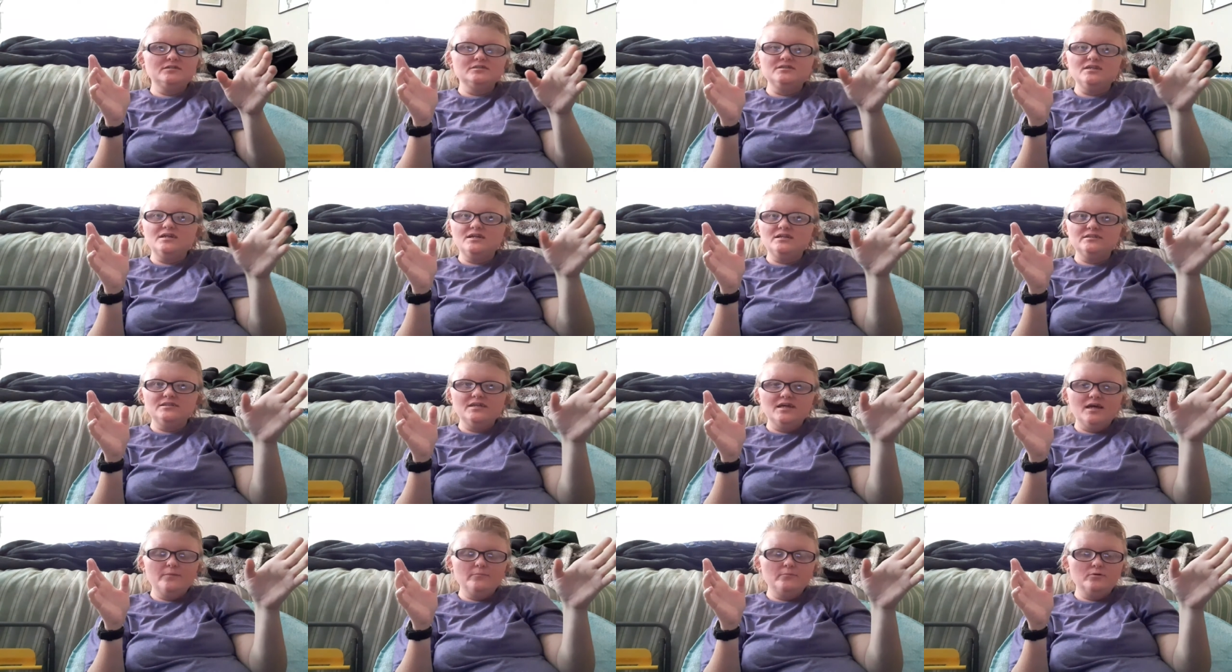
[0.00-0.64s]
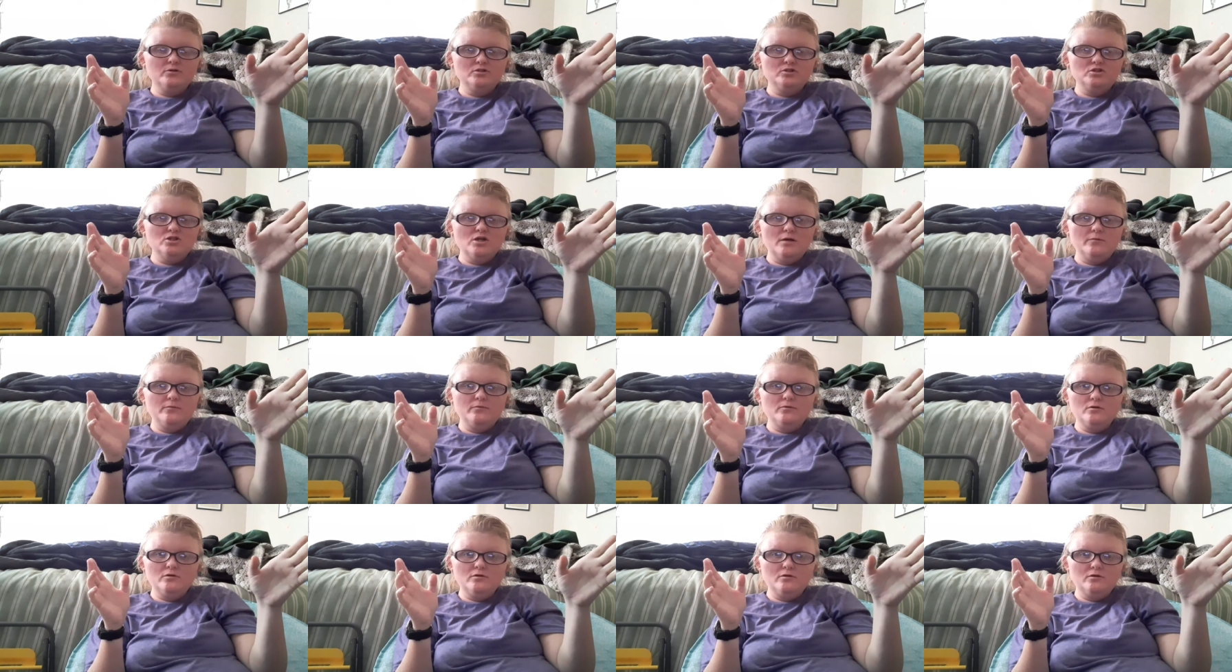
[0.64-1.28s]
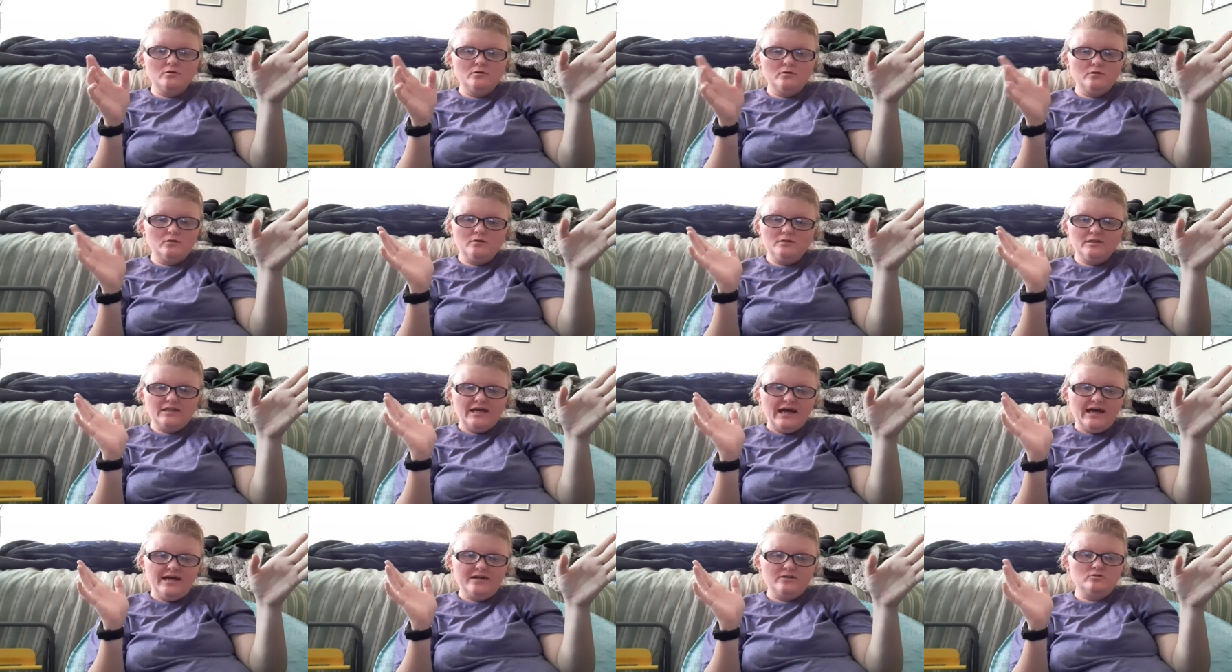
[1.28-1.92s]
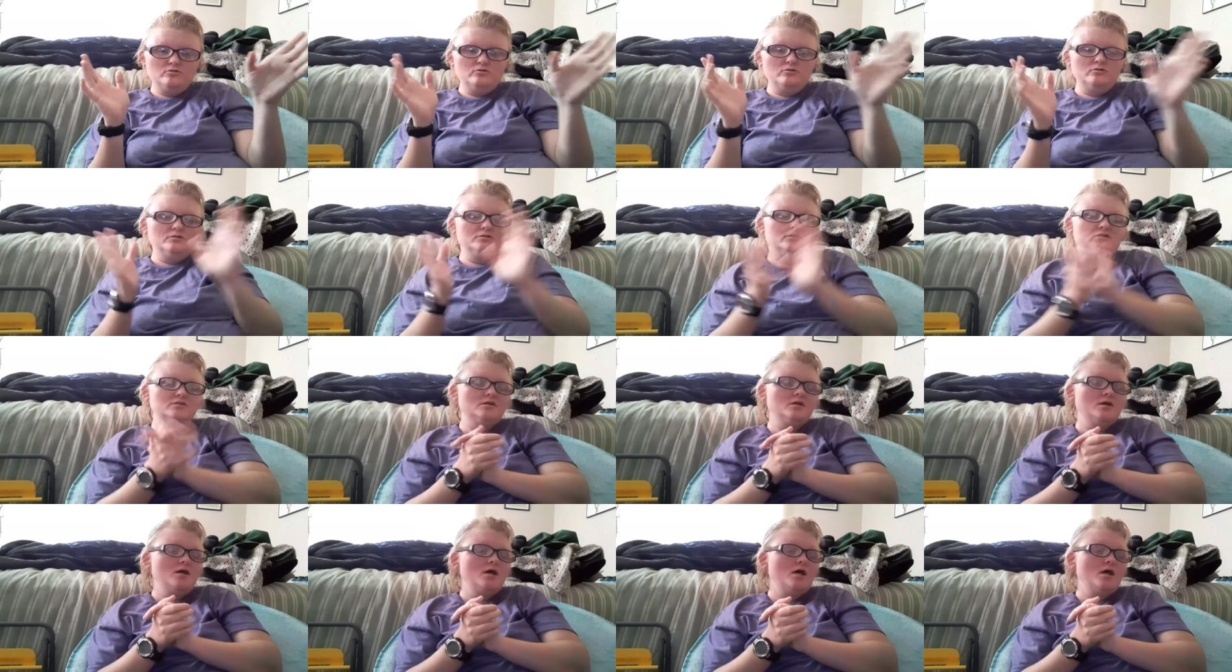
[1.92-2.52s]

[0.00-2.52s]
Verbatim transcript: did a damn good job. Her, her, the actress.